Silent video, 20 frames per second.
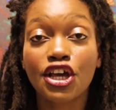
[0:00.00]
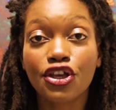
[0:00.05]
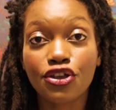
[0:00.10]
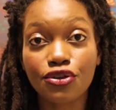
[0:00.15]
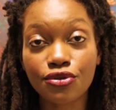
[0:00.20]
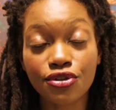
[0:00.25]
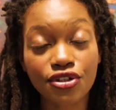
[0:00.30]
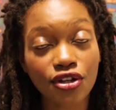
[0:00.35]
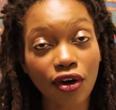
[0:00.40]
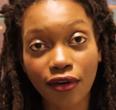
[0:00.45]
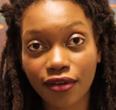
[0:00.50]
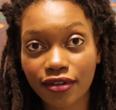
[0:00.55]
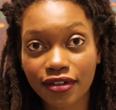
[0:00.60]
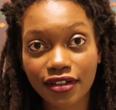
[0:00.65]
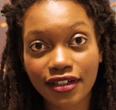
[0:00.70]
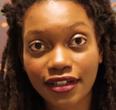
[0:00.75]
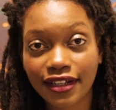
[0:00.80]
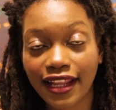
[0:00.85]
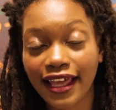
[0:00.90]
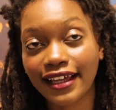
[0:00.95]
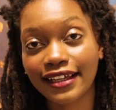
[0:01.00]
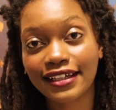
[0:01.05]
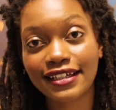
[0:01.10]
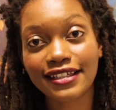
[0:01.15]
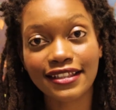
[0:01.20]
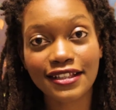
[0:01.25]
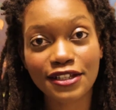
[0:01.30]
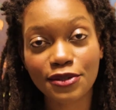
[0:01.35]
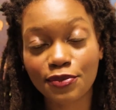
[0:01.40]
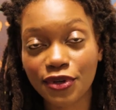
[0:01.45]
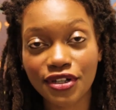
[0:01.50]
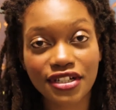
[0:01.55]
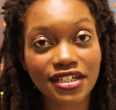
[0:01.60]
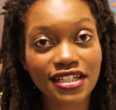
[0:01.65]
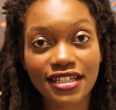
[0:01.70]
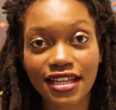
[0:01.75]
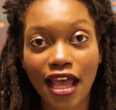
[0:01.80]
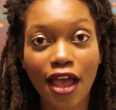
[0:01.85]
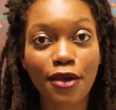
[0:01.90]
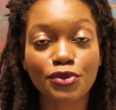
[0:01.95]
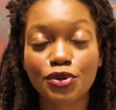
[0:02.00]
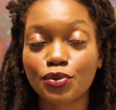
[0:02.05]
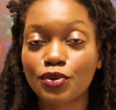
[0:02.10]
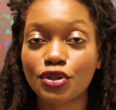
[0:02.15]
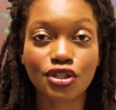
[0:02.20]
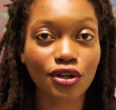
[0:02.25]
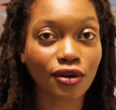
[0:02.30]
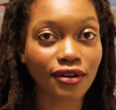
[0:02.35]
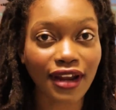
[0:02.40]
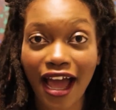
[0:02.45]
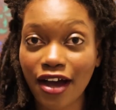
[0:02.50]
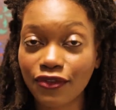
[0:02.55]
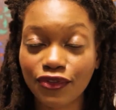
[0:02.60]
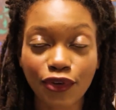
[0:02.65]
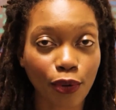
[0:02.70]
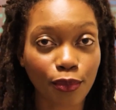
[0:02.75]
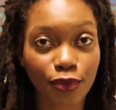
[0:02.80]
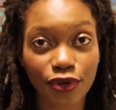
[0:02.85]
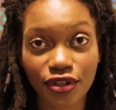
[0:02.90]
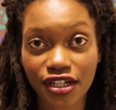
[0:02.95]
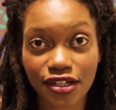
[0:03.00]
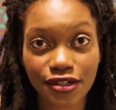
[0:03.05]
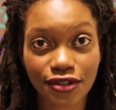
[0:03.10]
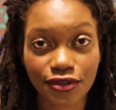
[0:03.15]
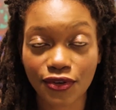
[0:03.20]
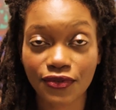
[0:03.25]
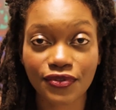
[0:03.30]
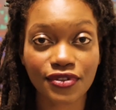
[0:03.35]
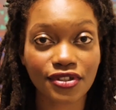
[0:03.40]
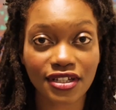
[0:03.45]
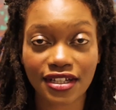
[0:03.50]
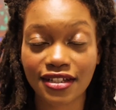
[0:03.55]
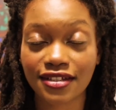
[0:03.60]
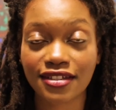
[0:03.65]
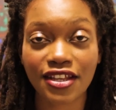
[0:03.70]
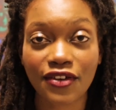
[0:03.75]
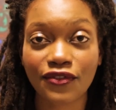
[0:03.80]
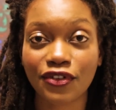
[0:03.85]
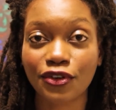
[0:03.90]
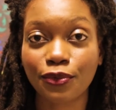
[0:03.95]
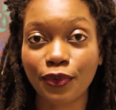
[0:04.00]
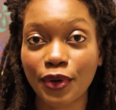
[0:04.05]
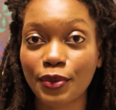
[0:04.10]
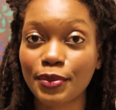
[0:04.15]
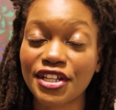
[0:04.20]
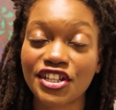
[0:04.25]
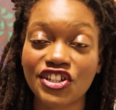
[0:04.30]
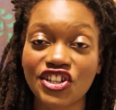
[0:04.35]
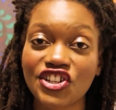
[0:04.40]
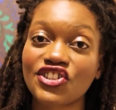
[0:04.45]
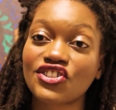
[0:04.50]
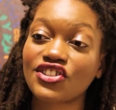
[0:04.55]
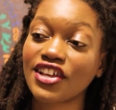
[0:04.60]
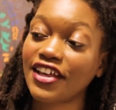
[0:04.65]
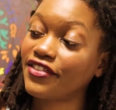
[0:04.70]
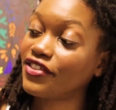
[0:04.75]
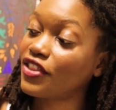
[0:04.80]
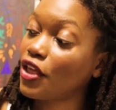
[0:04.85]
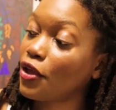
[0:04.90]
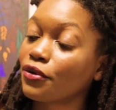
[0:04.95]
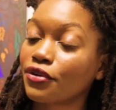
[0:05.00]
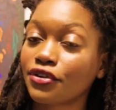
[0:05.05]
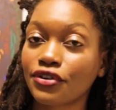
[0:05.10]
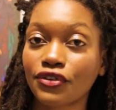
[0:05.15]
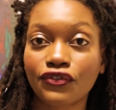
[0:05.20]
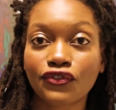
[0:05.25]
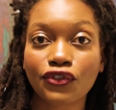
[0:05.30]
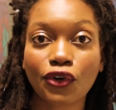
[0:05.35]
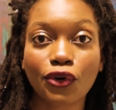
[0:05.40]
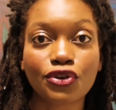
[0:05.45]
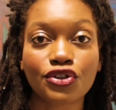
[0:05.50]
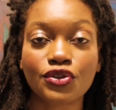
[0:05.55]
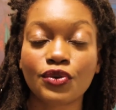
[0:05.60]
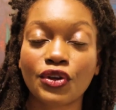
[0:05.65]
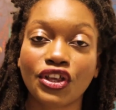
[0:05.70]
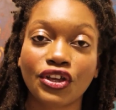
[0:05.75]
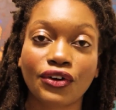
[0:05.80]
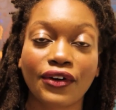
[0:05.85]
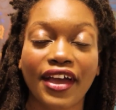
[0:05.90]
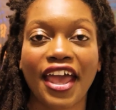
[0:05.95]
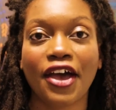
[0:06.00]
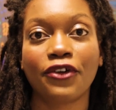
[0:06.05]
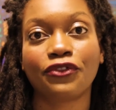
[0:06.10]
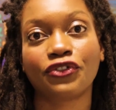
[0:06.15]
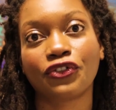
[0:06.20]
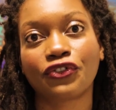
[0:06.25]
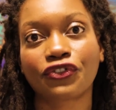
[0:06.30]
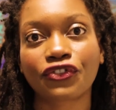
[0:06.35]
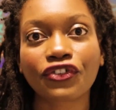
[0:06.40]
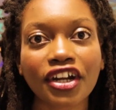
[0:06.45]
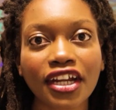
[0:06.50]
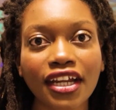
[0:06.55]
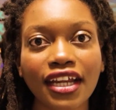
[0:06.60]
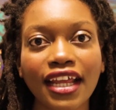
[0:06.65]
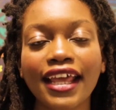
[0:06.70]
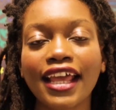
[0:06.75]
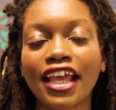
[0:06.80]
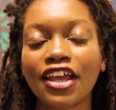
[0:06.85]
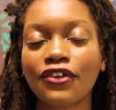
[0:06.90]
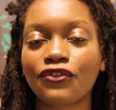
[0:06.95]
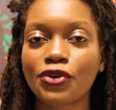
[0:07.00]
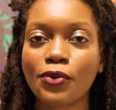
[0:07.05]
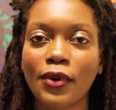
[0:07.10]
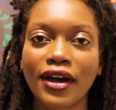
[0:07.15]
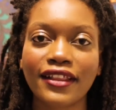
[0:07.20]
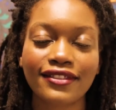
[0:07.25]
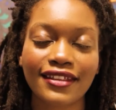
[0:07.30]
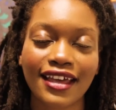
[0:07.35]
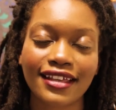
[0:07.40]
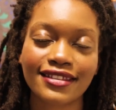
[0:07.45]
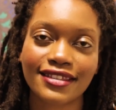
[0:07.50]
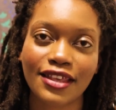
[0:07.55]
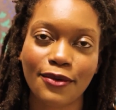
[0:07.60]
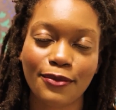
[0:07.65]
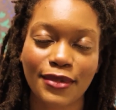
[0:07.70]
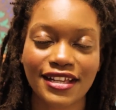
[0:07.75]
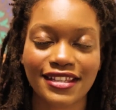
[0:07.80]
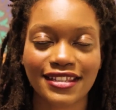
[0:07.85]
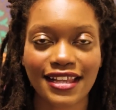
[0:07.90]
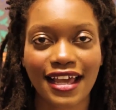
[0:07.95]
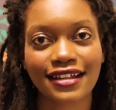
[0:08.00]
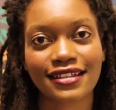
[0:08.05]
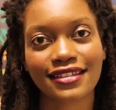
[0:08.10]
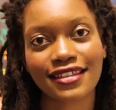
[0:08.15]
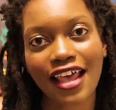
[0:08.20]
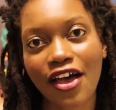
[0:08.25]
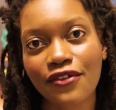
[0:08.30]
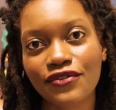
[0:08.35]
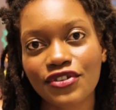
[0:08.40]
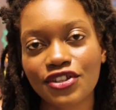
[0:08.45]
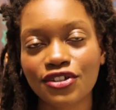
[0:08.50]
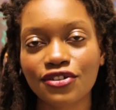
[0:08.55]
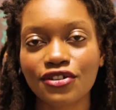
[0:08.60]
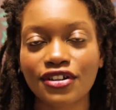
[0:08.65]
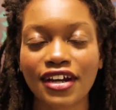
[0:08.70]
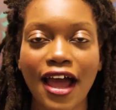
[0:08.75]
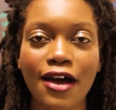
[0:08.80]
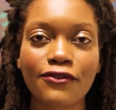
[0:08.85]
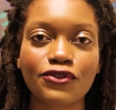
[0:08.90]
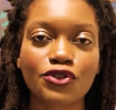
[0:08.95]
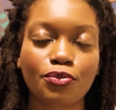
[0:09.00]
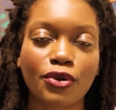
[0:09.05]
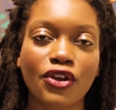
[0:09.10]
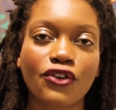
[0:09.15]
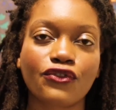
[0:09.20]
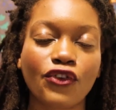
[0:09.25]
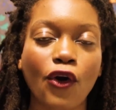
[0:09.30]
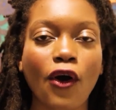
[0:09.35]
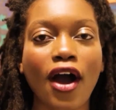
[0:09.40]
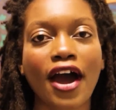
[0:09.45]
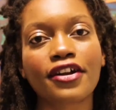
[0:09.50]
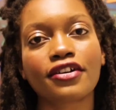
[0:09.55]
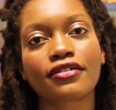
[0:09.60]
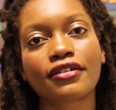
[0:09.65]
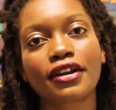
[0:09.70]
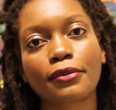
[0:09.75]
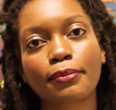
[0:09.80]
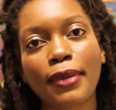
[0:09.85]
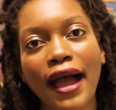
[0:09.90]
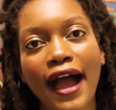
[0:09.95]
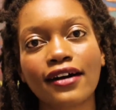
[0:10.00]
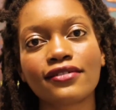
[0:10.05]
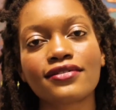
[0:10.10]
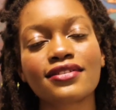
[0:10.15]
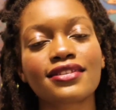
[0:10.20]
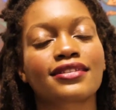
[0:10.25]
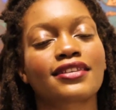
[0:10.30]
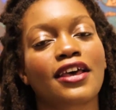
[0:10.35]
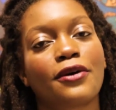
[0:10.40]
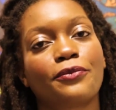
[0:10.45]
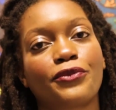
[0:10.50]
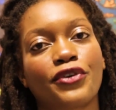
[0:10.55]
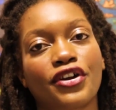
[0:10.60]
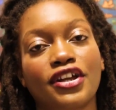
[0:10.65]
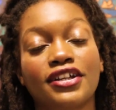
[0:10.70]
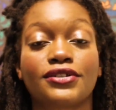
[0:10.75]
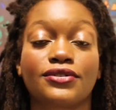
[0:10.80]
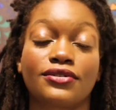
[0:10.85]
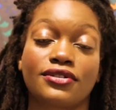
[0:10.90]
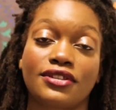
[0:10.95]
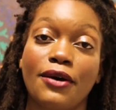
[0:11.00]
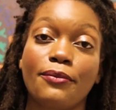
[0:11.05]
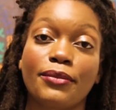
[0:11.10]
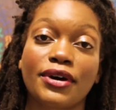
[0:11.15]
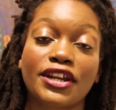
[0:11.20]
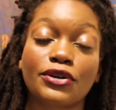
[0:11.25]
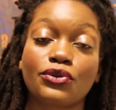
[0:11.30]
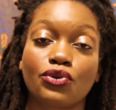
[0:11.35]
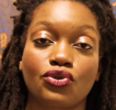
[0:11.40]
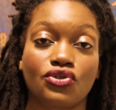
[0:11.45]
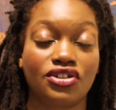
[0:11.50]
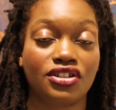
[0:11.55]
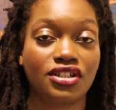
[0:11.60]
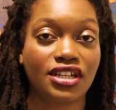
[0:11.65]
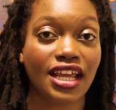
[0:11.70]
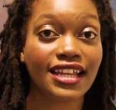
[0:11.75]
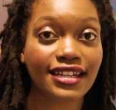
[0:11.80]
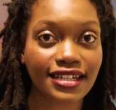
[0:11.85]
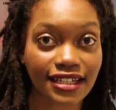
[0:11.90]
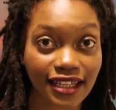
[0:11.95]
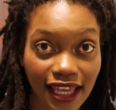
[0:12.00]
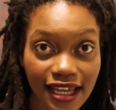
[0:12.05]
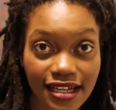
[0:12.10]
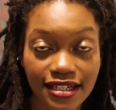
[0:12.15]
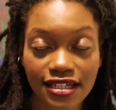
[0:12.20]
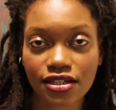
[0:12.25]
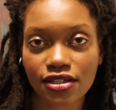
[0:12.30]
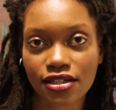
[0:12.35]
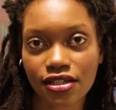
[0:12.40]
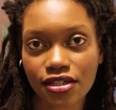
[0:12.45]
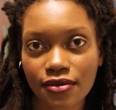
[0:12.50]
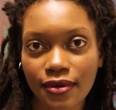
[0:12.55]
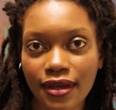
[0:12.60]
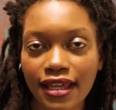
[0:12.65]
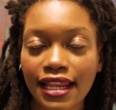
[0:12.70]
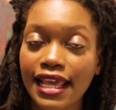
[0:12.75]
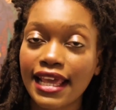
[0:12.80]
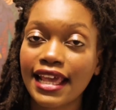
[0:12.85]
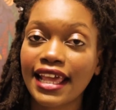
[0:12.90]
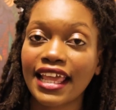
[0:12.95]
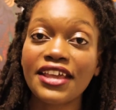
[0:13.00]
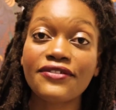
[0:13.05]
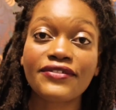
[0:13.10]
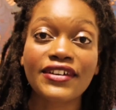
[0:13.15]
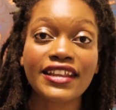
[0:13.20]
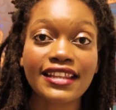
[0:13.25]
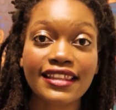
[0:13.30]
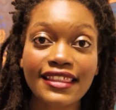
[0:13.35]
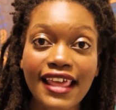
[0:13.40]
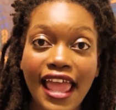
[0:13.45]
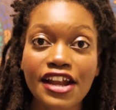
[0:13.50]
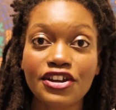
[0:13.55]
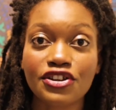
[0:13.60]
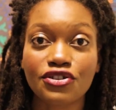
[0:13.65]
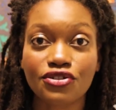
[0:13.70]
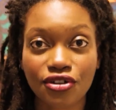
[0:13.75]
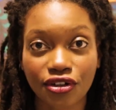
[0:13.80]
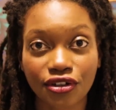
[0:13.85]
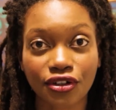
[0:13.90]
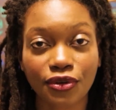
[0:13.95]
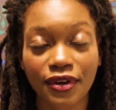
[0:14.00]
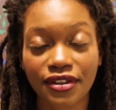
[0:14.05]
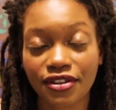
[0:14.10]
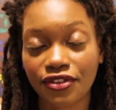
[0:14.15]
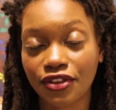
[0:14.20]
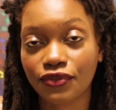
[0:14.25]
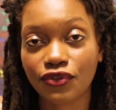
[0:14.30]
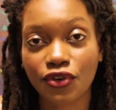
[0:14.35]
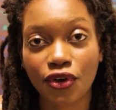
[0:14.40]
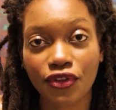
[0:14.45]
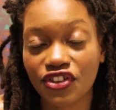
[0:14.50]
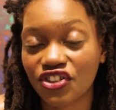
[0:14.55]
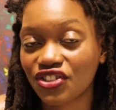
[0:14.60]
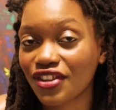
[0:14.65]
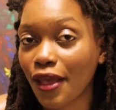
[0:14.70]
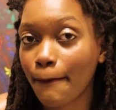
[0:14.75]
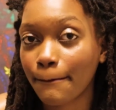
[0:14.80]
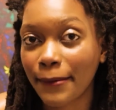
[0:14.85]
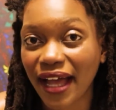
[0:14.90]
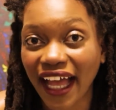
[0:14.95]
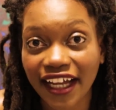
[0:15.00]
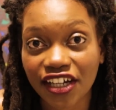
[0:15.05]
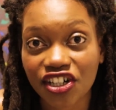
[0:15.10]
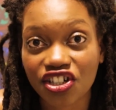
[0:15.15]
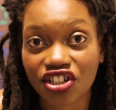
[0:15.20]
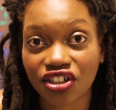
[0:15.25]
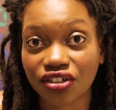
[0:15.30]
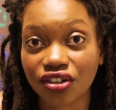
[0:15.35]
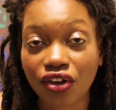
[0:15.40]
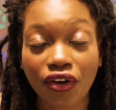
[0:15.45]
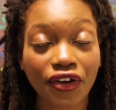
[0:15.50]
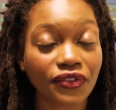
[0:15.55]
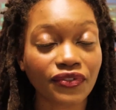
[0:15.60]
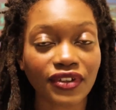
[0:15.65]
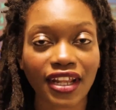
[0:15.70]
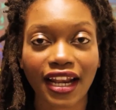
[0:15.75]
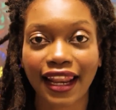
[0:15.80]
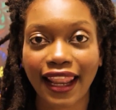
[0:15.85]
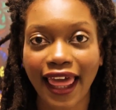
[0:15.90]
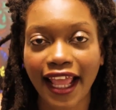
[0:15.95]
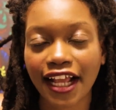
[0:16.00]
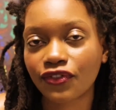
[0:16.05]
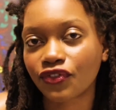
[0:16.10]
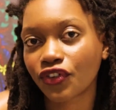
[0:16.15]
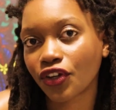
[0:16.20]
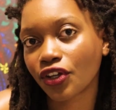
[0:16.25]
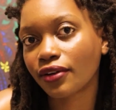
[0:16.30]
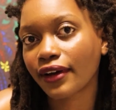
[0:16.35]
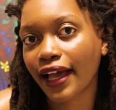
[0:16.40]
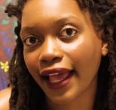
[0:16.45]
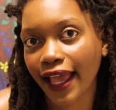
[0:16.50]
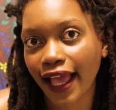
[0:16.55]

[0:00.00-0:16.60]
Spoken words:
You don't, like, in these modern times, we don't have communities of 6-7 women just sat there on the floor doing your hair for free. If you want that same exact service, you're gonna have to pay £400 somewhere to somebody who's dedicated to do it. Even then, you don't know whether they've got the same passion or even like for your